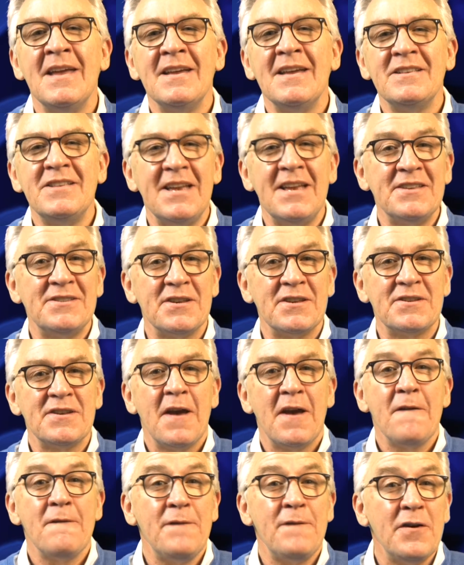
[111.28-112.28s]
Jesus'
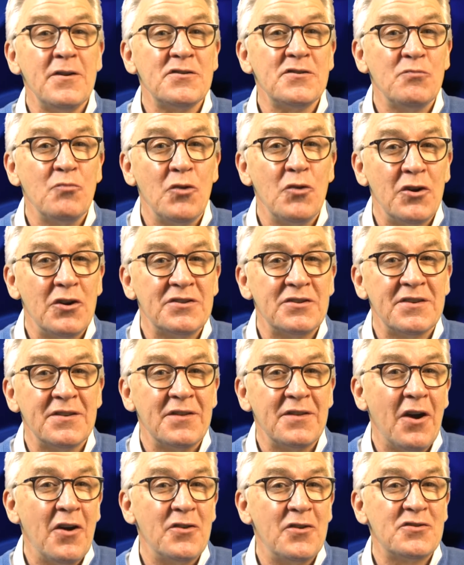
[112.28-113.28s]
first word to
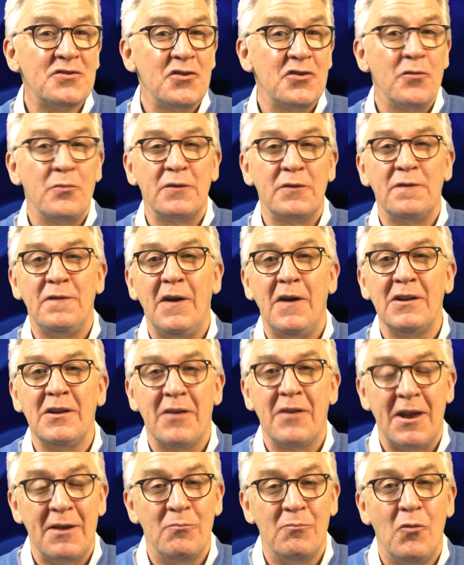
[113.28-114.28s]
those who would follow
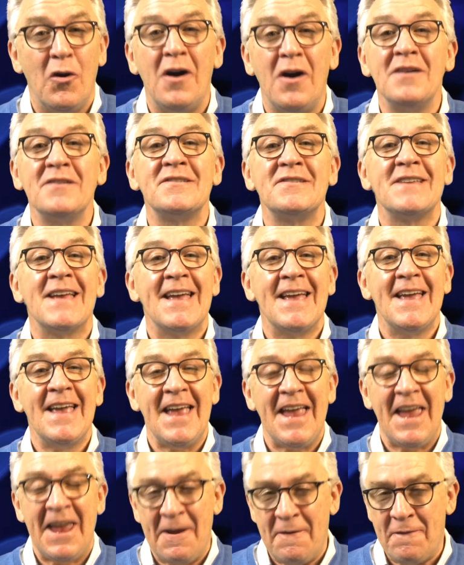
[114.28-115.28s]
him was,
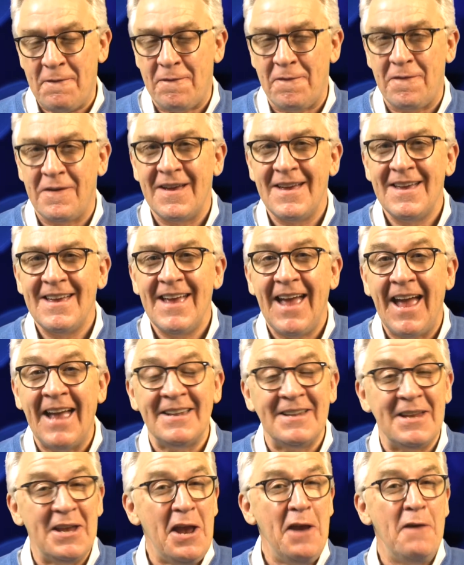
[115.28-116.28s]
"If,"
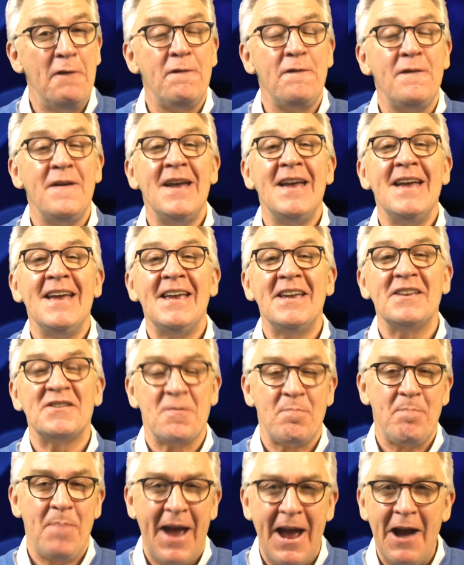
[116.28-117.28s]
and "if" is a
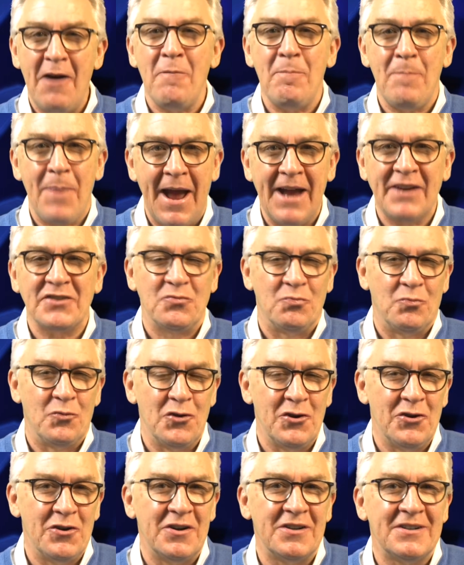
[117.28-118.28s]
power-packed
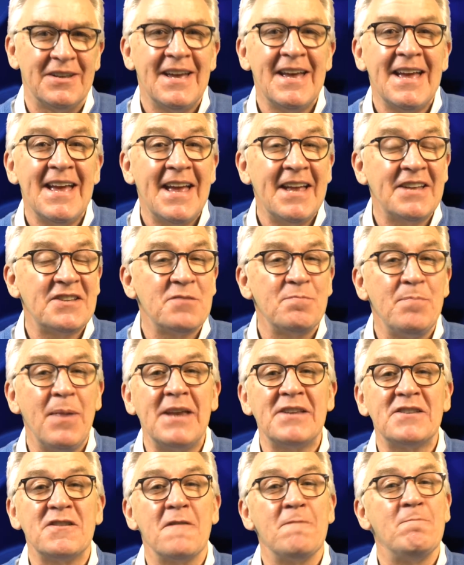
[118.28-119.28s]
word. It
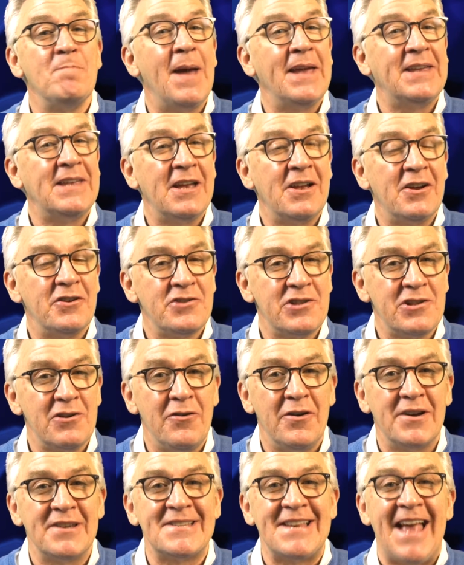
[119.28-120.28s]
speaks of making a
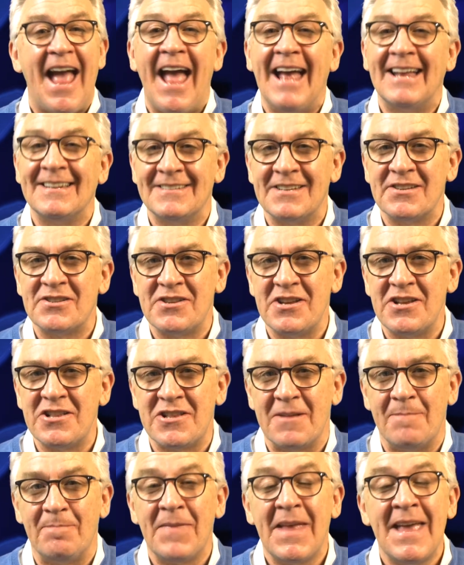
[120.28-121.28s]
choice and
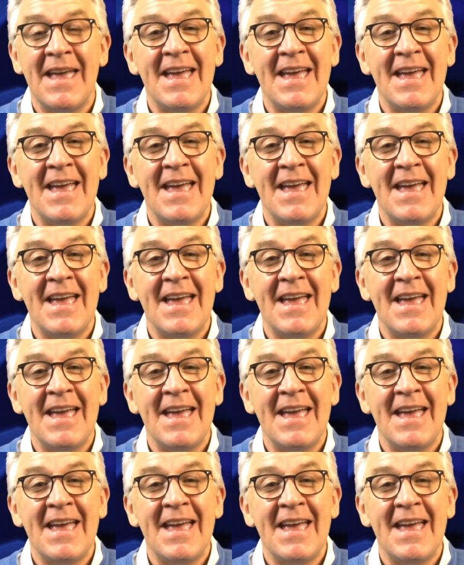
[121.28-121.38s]
decision.